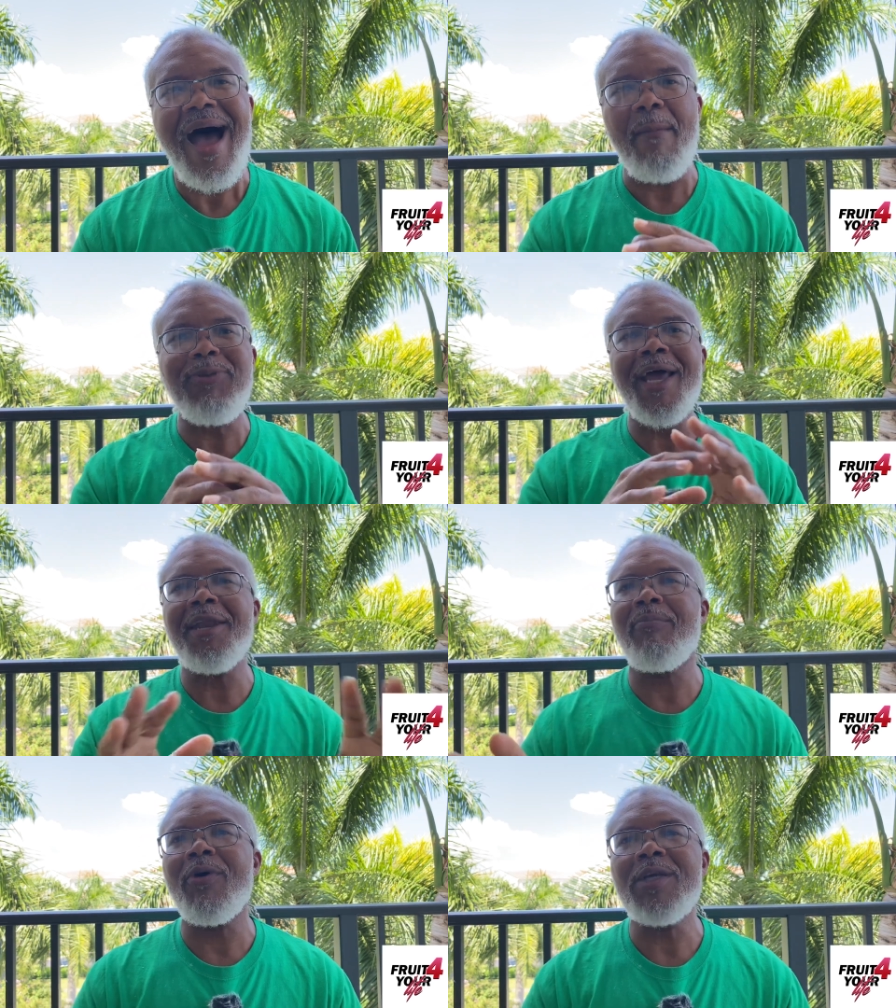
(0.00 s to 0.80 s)
I plan
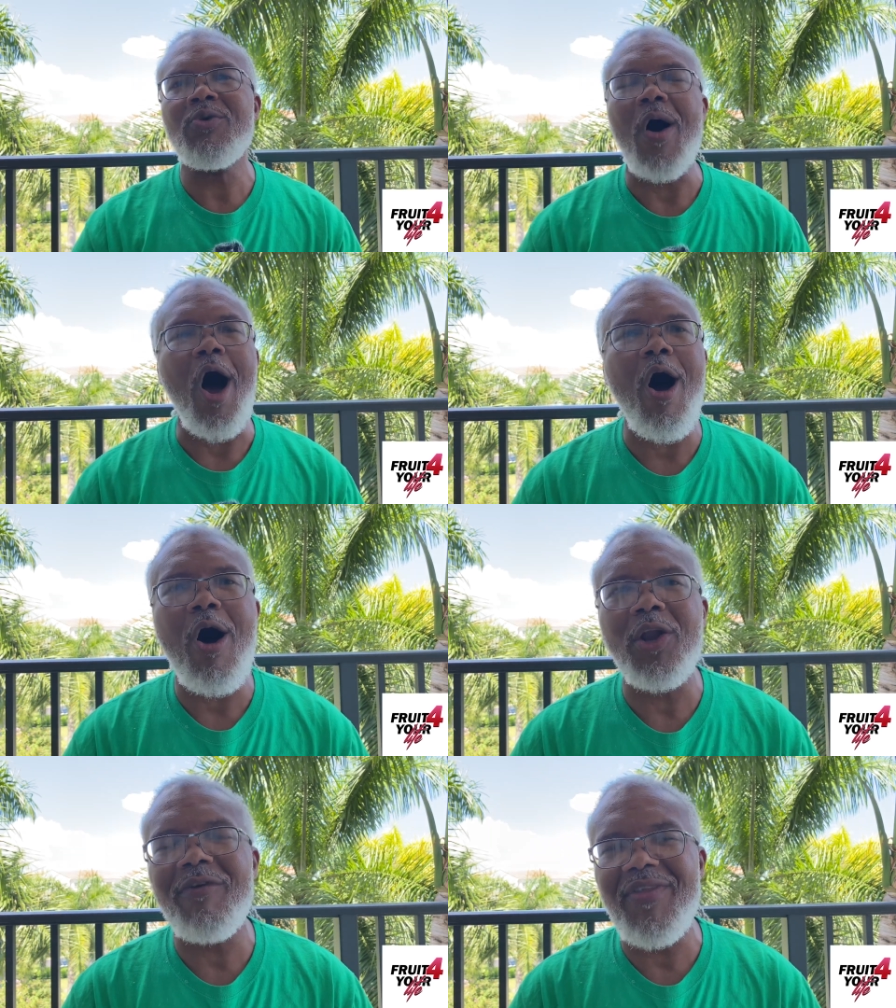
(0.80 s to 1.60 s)
to bring you
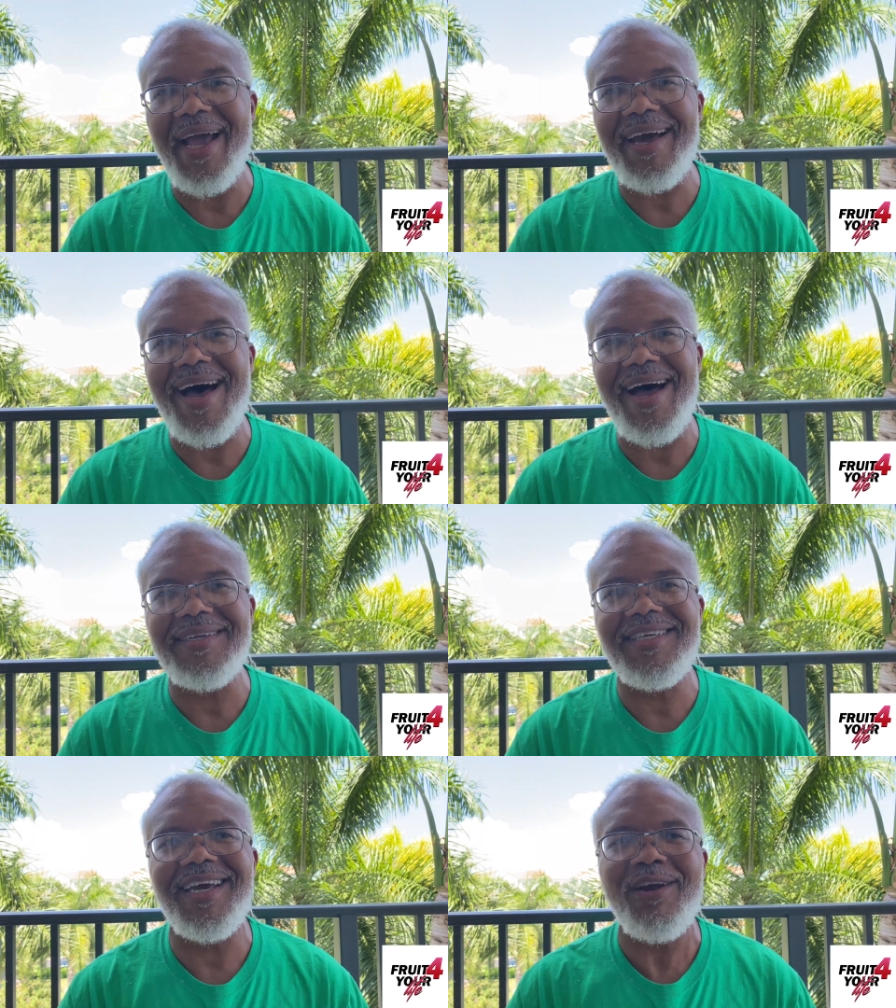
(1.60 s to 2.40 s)
all of that
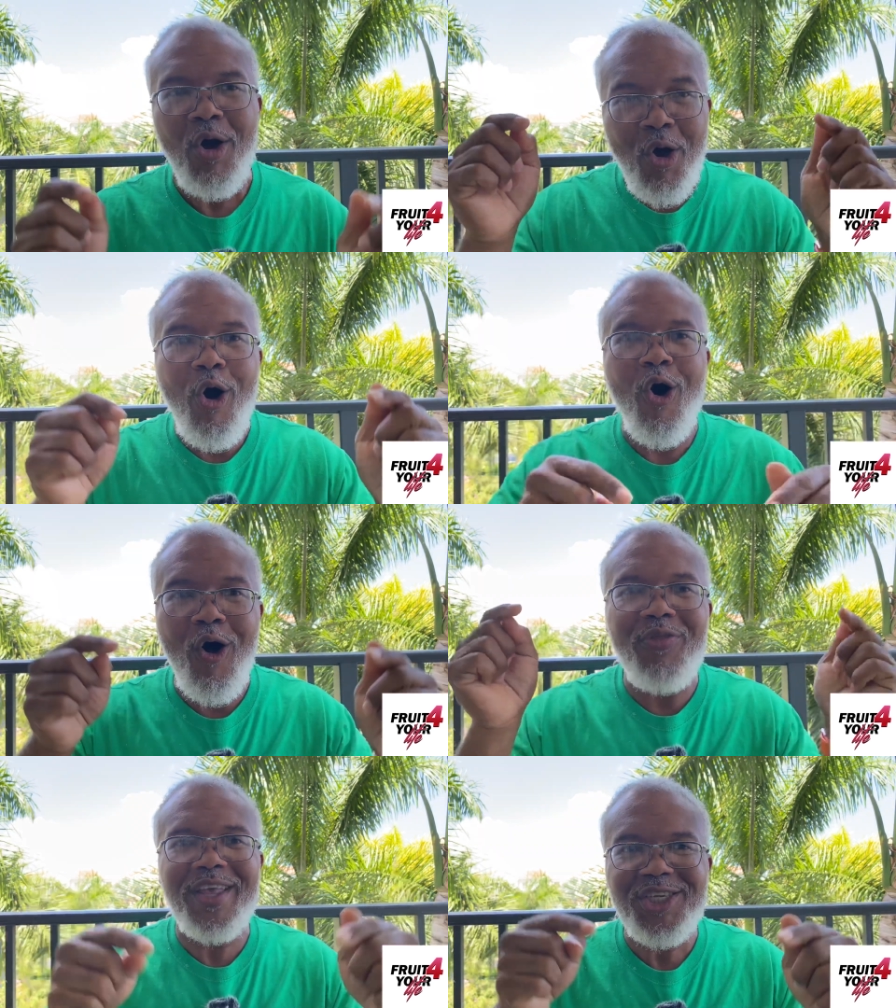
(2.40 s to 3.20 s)
content
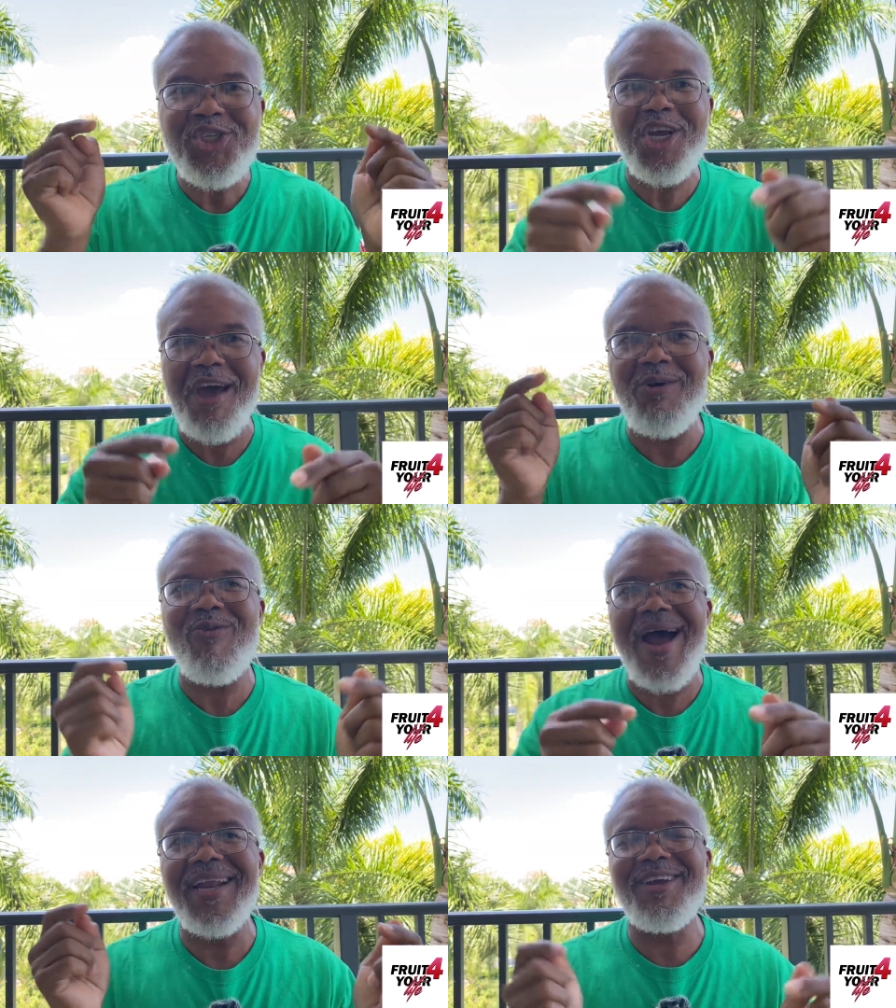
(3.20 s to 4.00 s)
on this channel
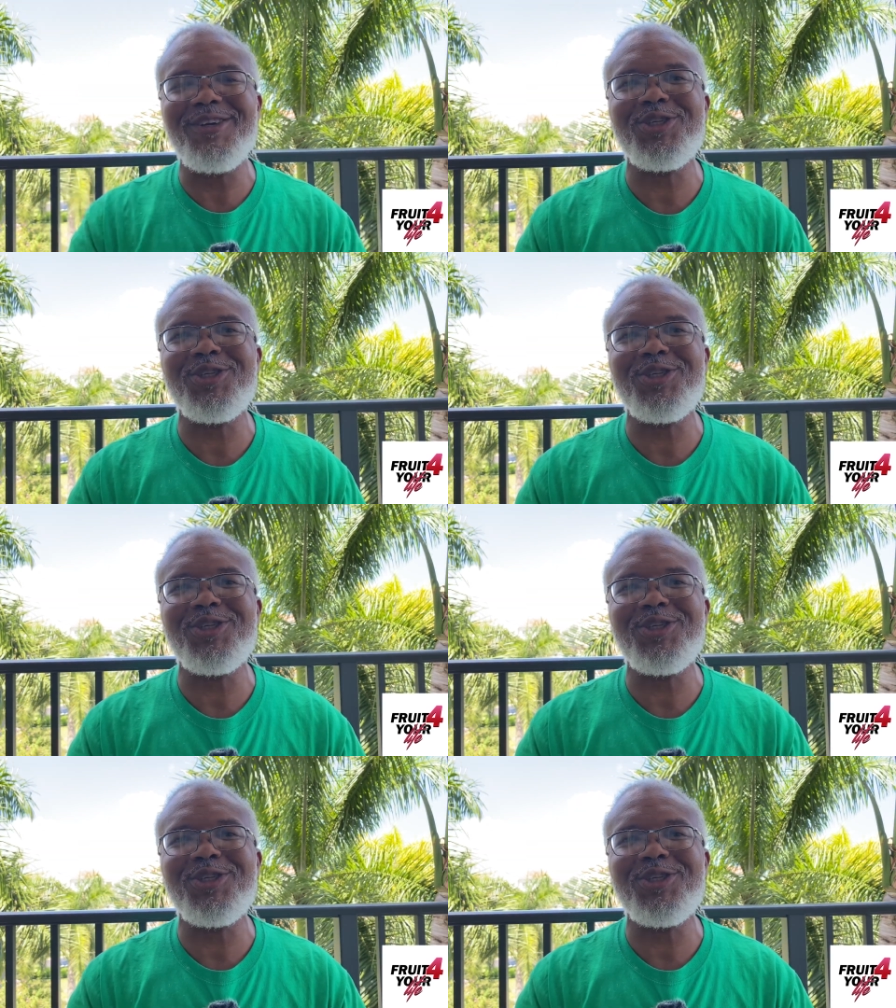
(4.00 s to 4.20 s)
right here.